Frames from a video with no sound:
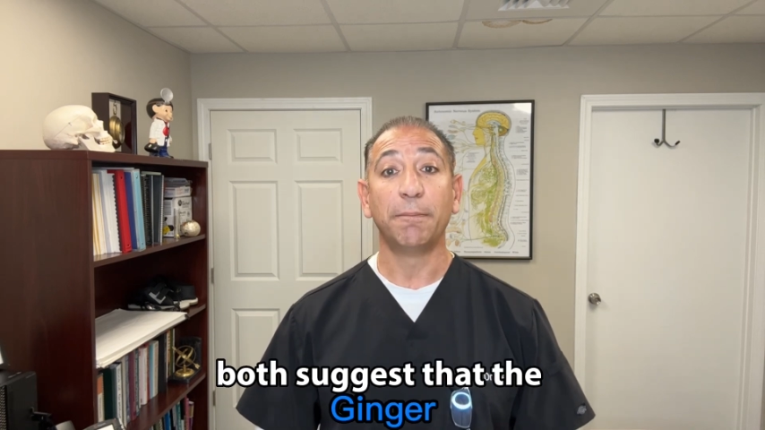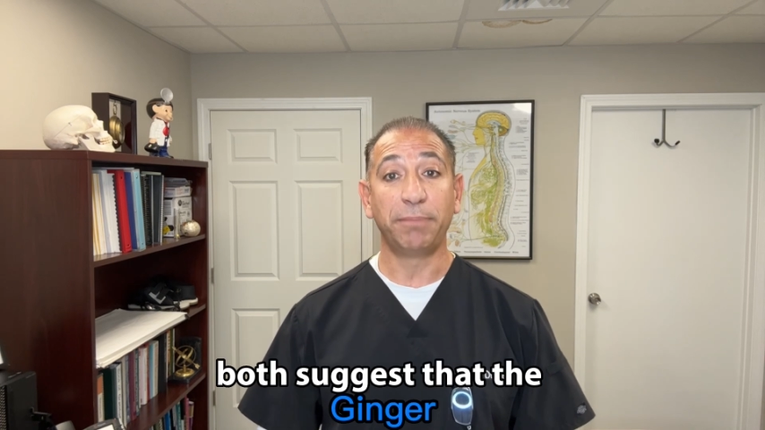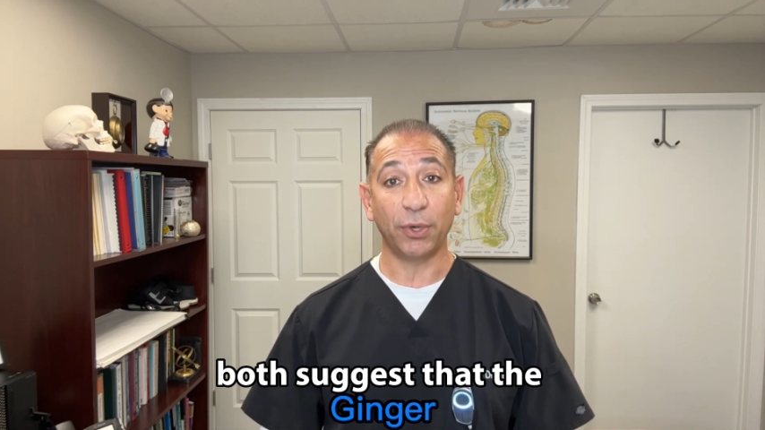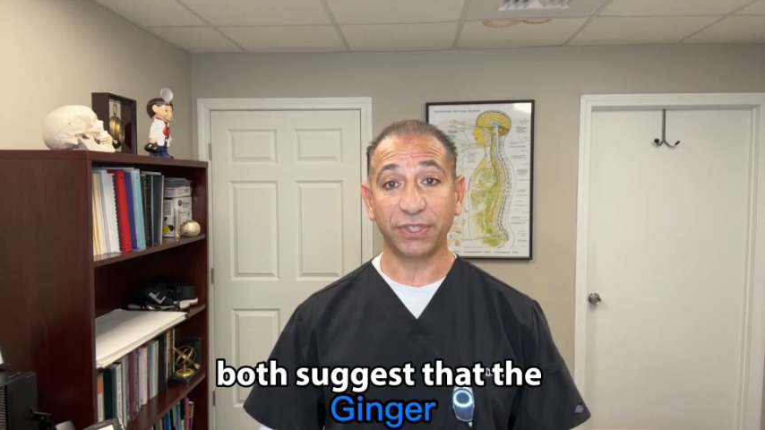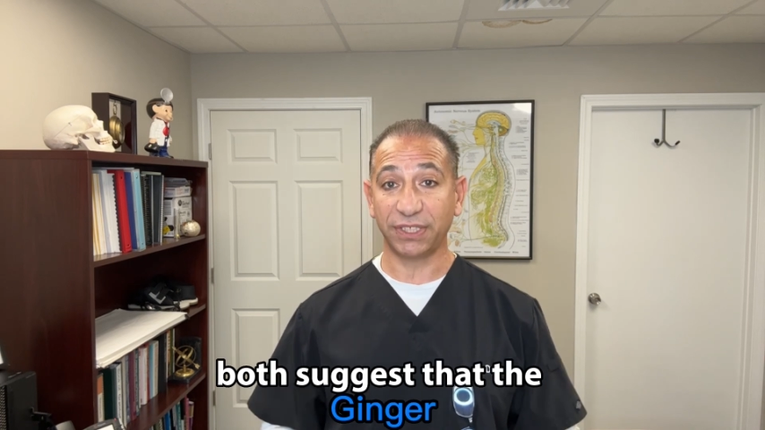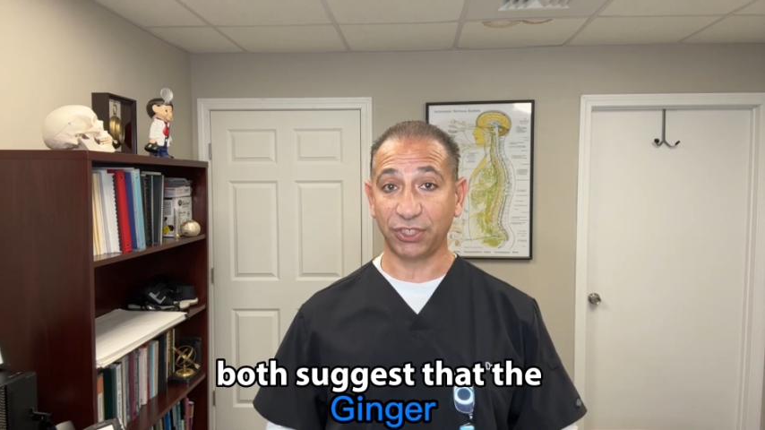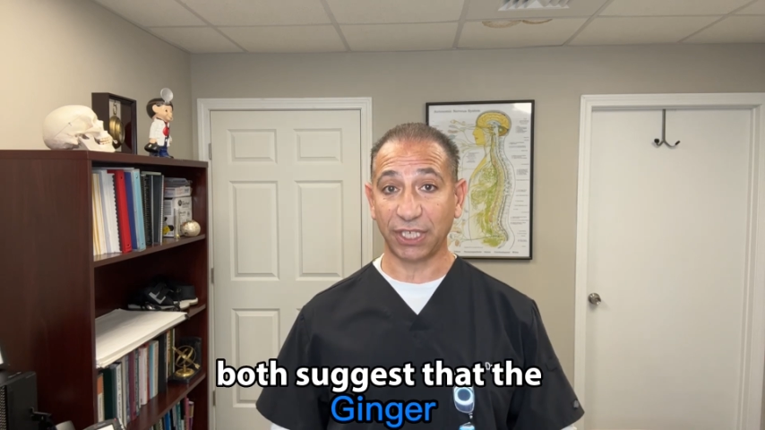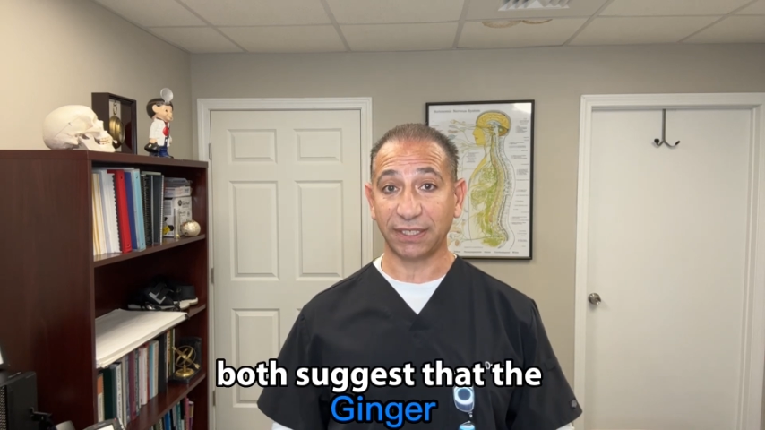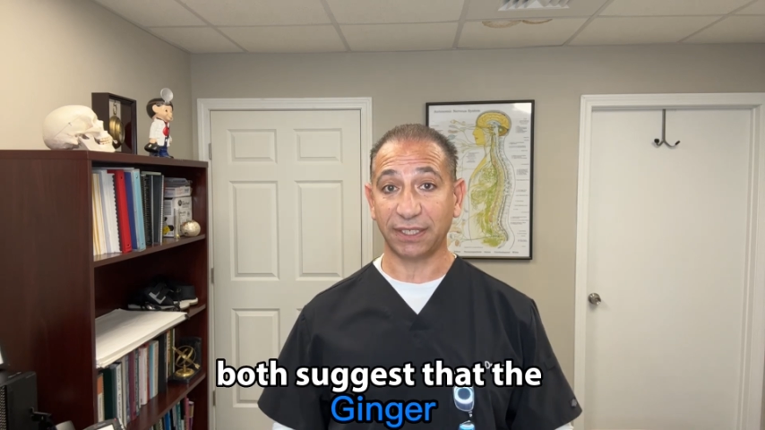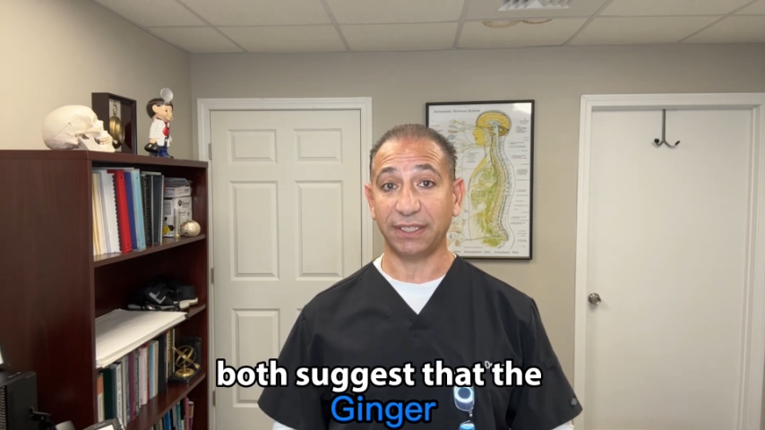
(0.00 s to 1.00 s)
both
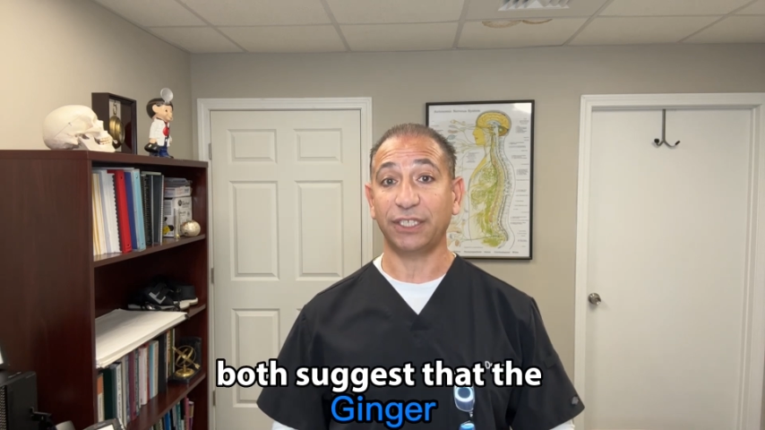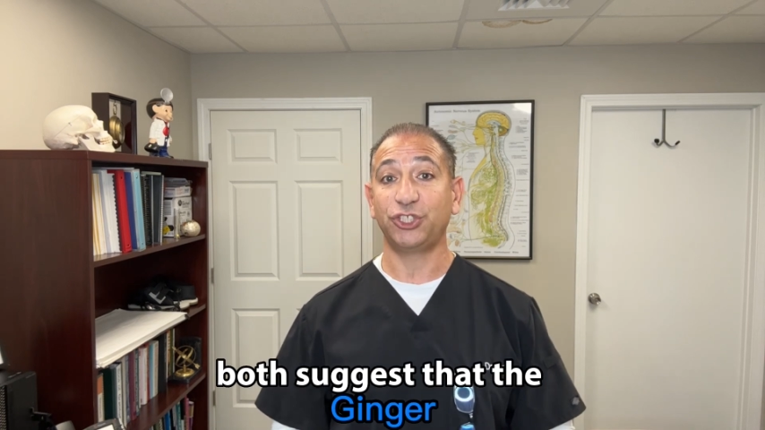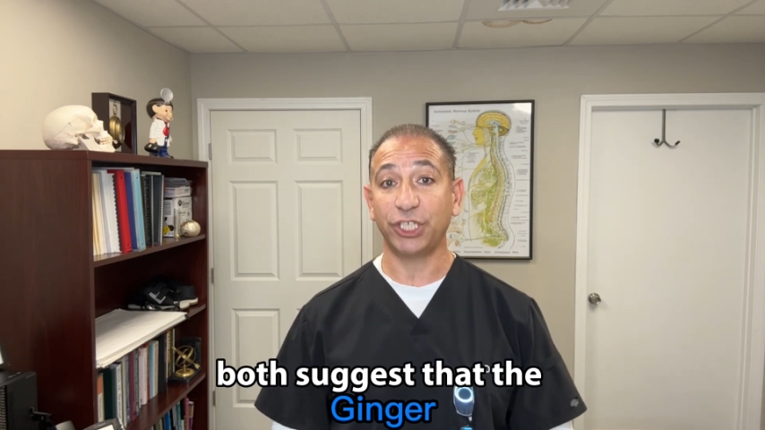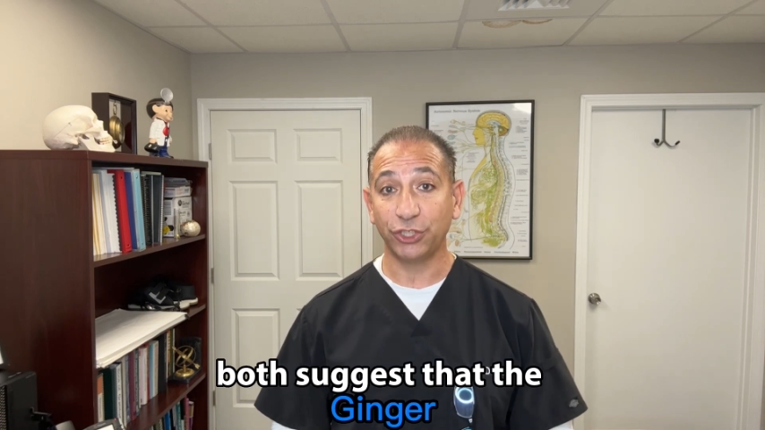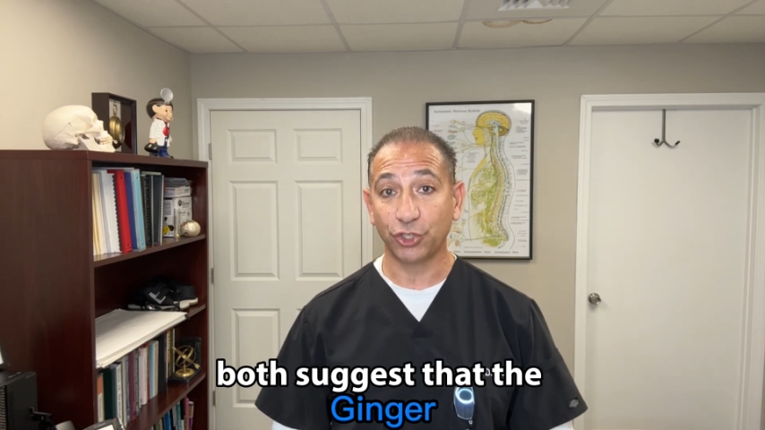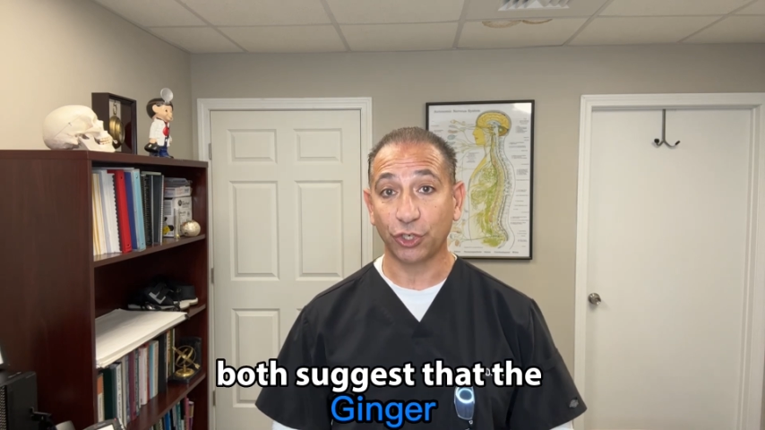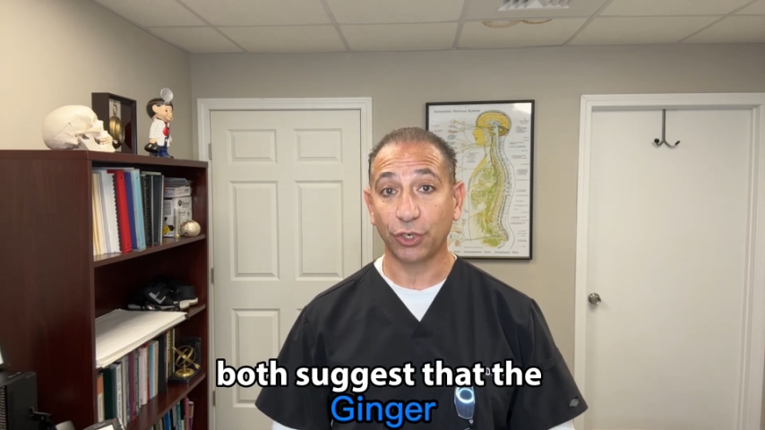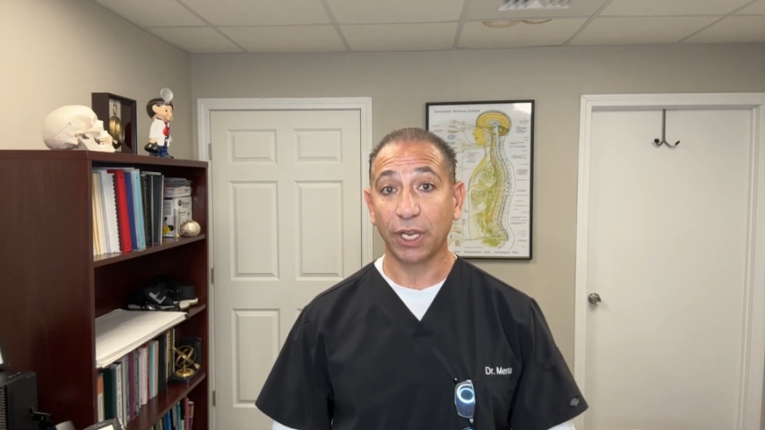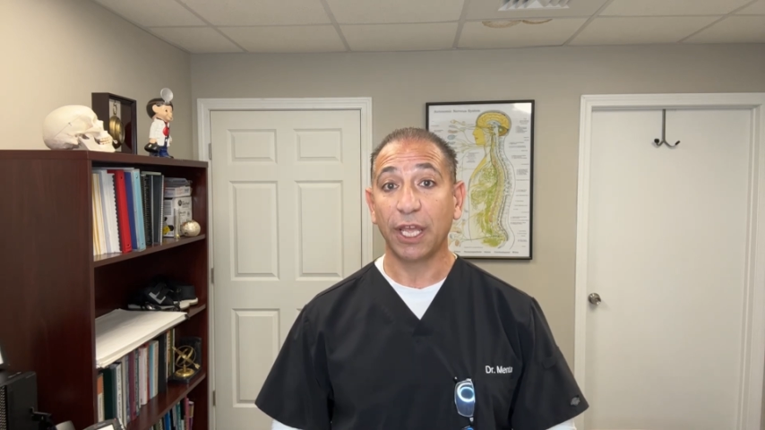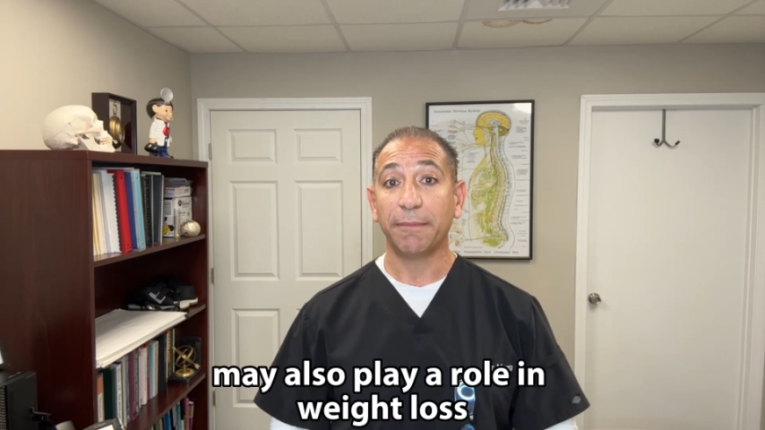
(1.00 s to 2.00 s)
suggested that ginger